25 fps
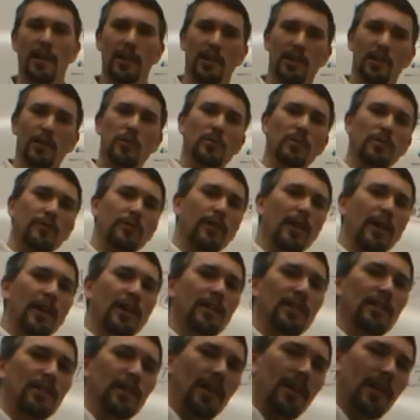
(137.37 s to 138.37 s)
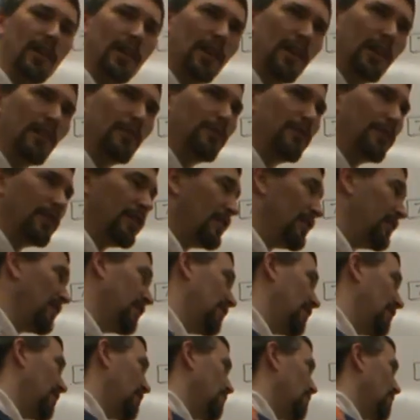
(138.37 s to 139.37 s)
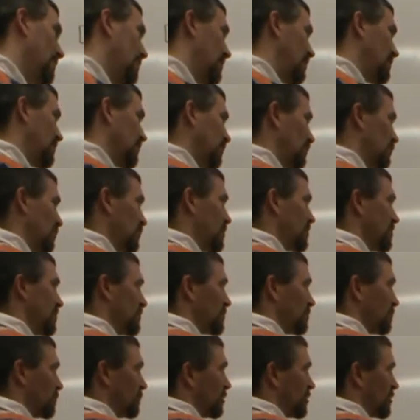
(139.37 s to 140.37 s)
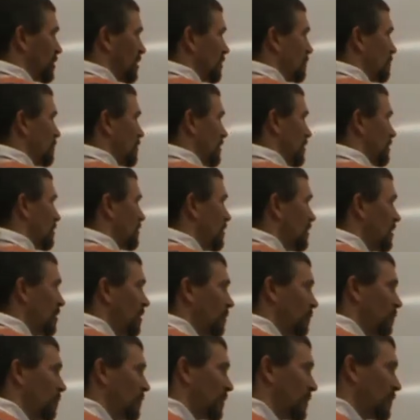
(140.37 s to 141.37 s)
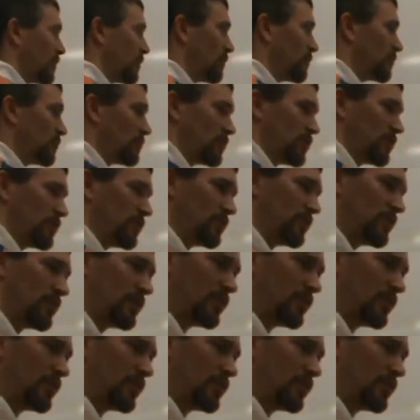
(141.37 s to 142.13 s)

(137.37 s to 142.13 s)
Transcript: you would find infinitely many solutions. And we'll look at what one of those